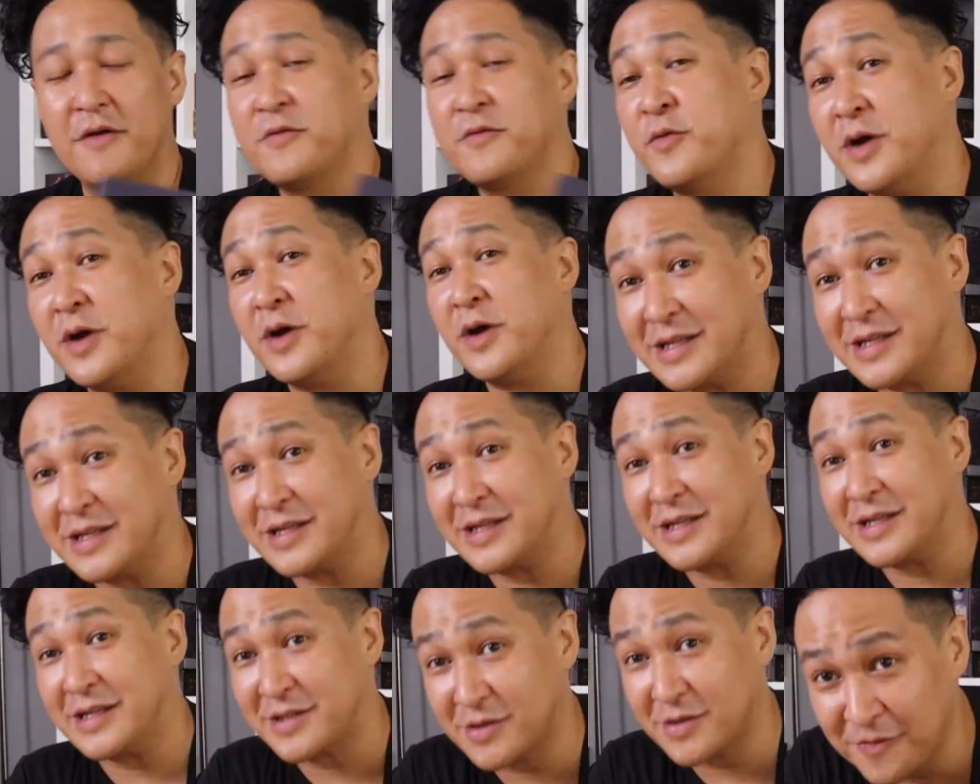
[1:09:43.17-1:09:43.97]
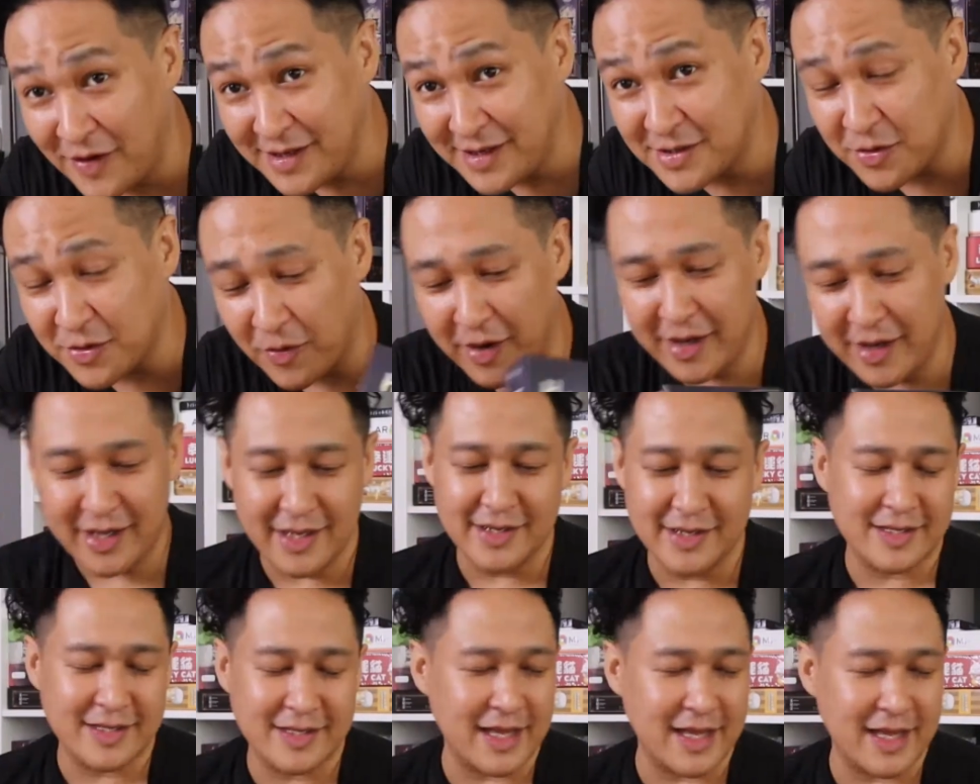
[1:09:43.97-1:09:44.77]
Quick fun story
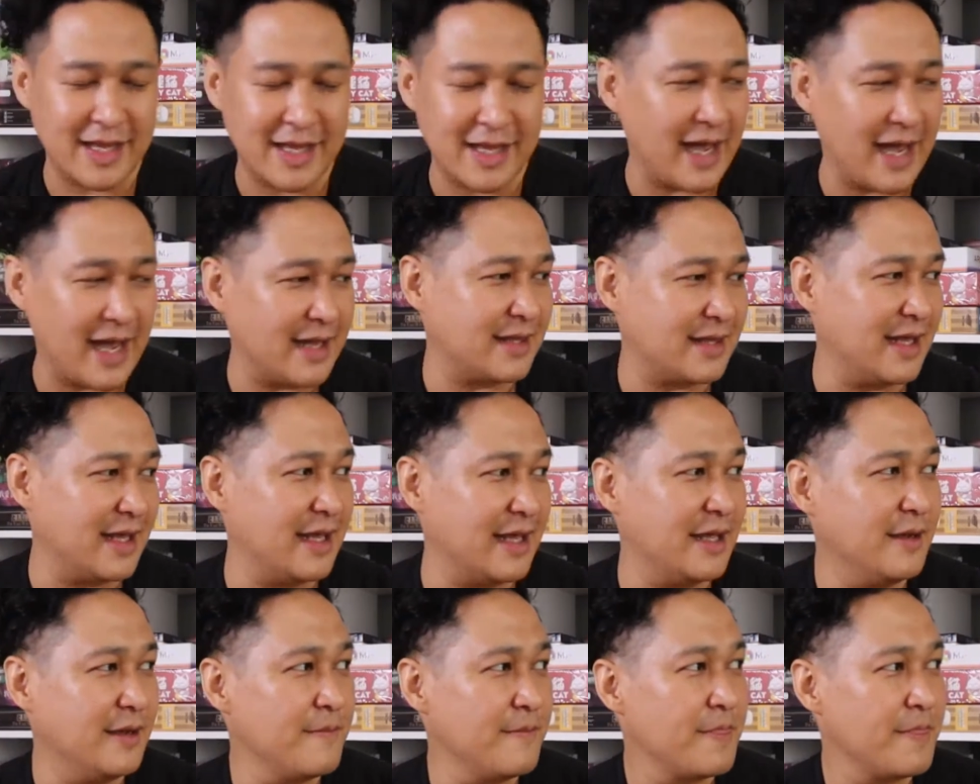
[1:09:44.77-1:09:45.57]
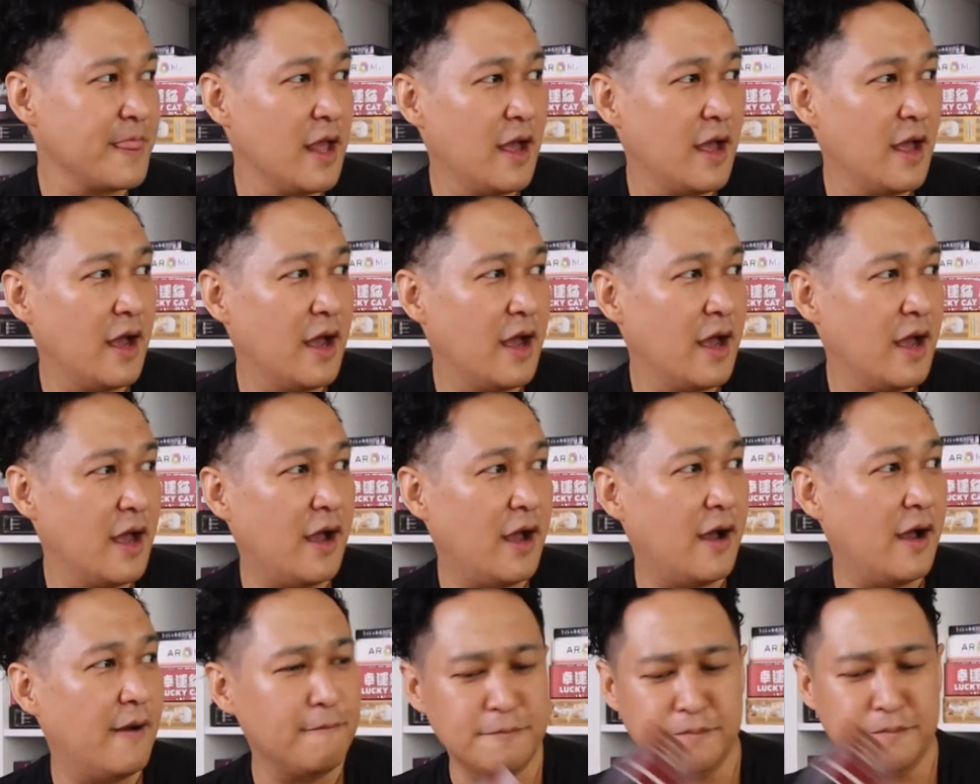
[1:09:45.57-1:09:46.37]
is that
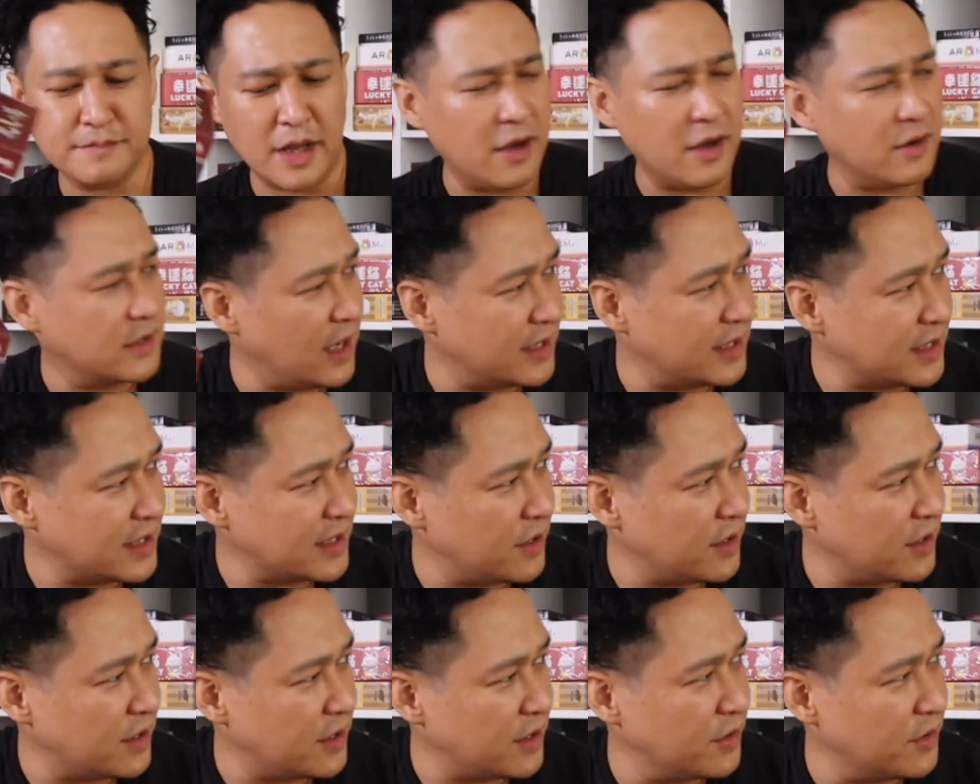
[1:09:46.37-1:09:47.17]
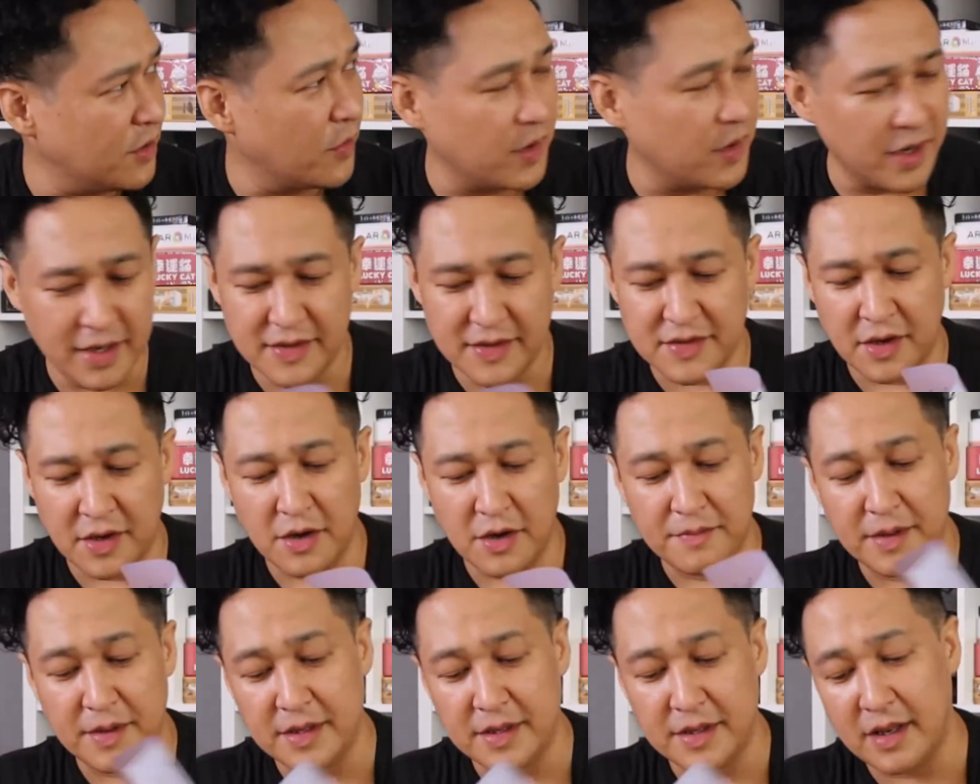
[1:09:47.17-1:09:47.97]
oh gosh, I don't know where it is
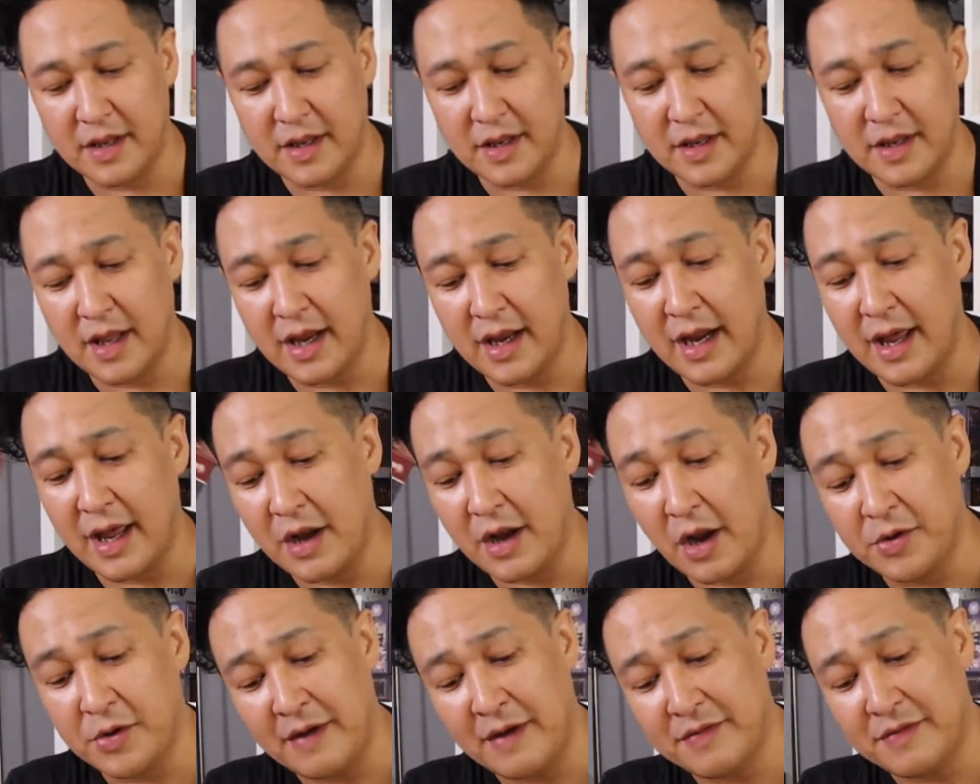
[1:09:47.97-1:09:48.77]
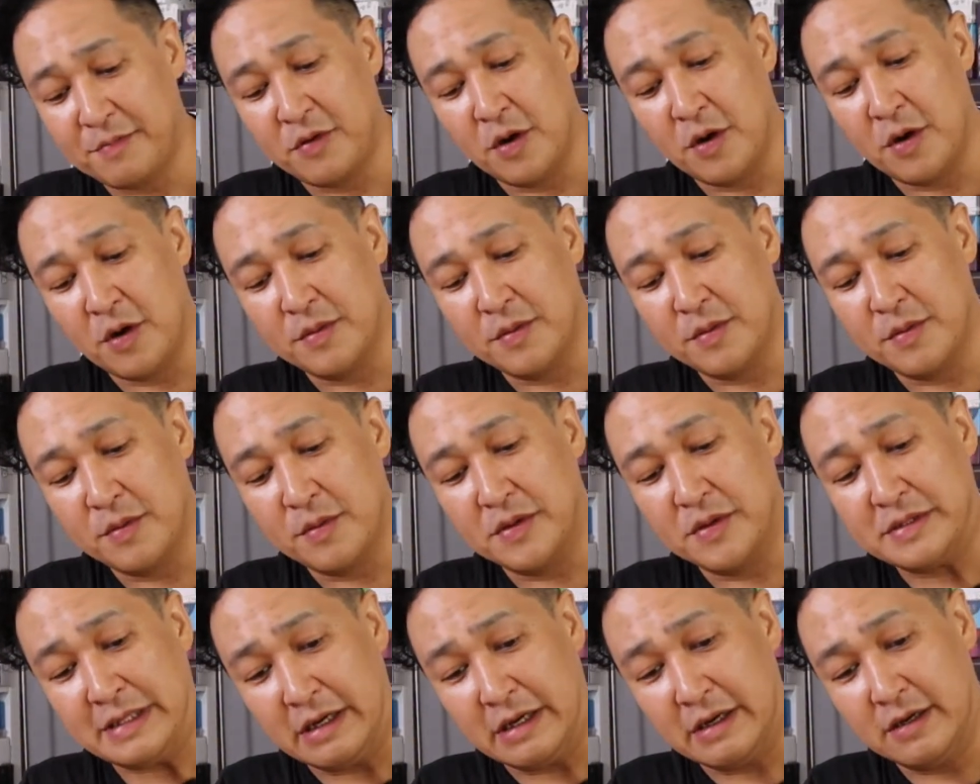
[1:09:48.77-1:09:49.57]
here, but I don't have the promos
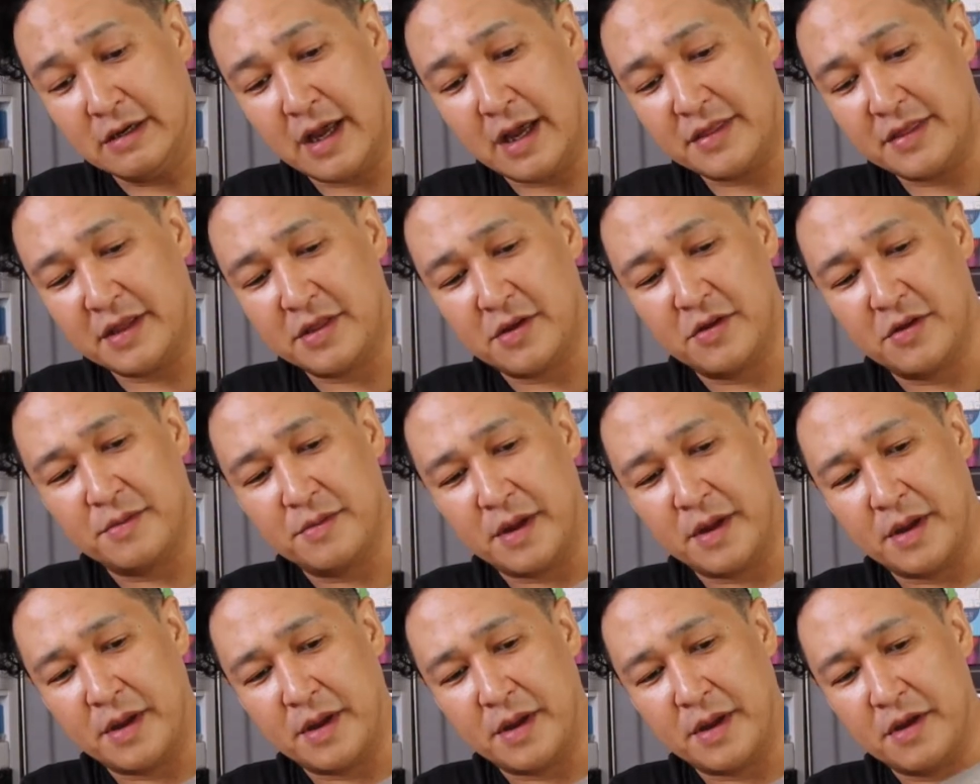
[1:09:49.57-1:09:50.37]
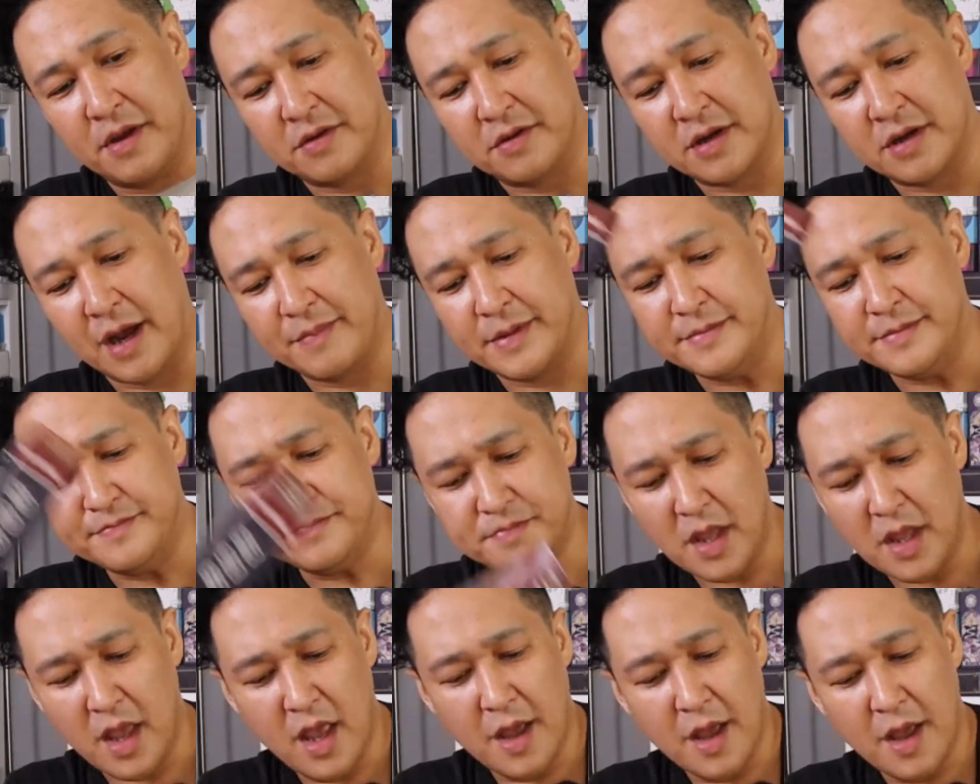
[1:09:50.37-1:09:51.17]
here. I think they're in my other copy.
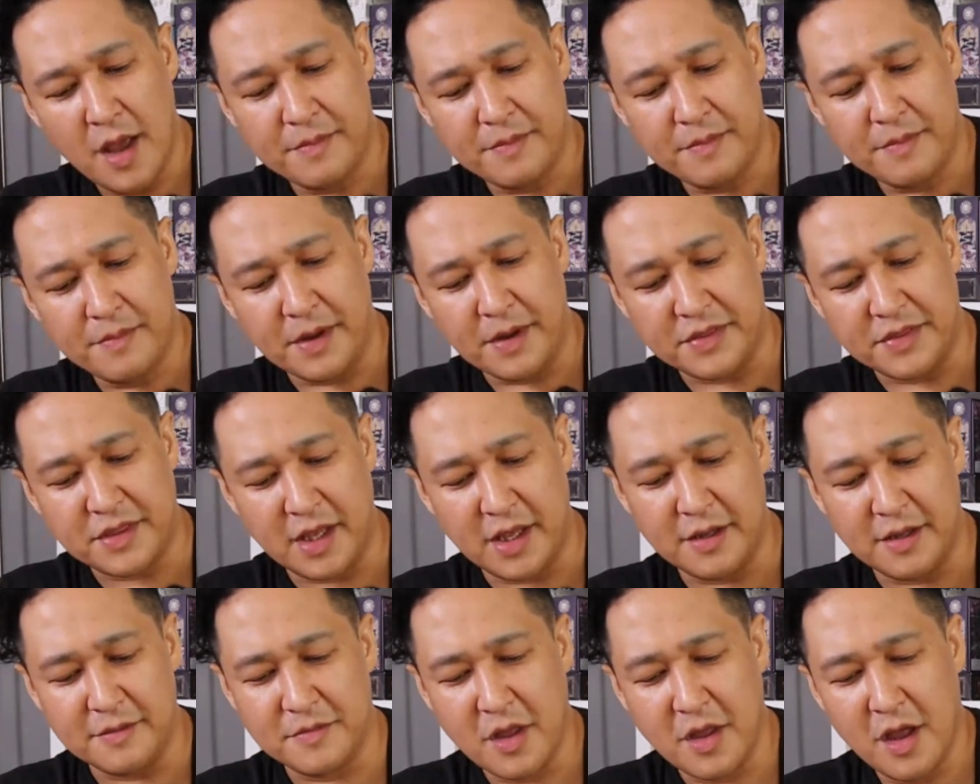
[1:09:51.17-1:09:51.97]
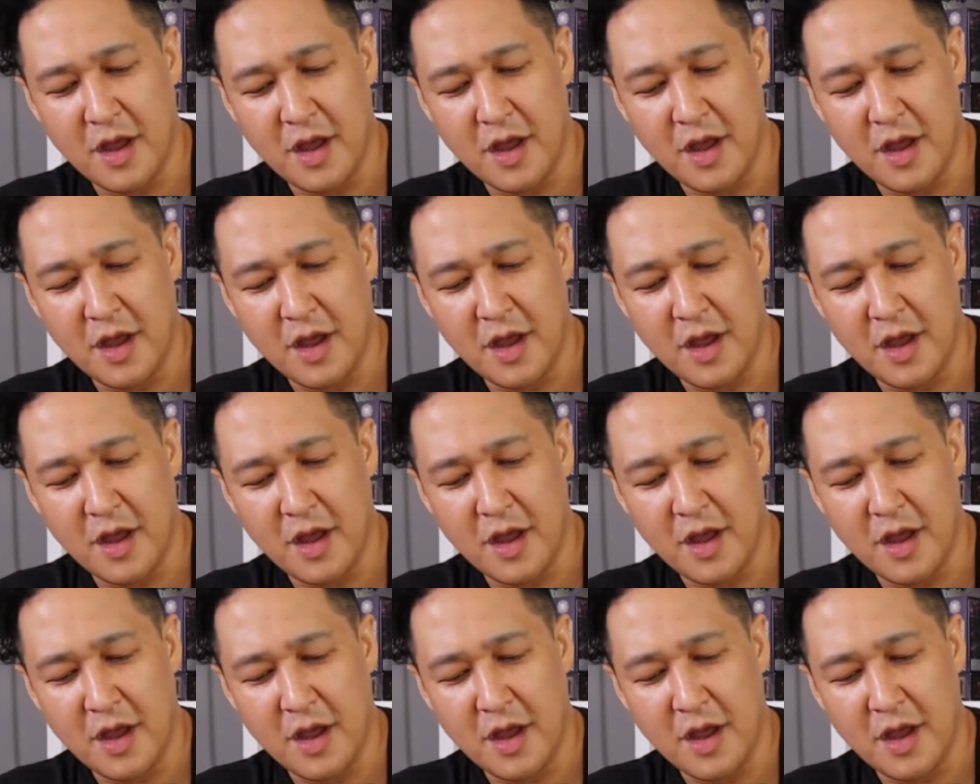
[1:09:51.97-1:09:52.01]
But the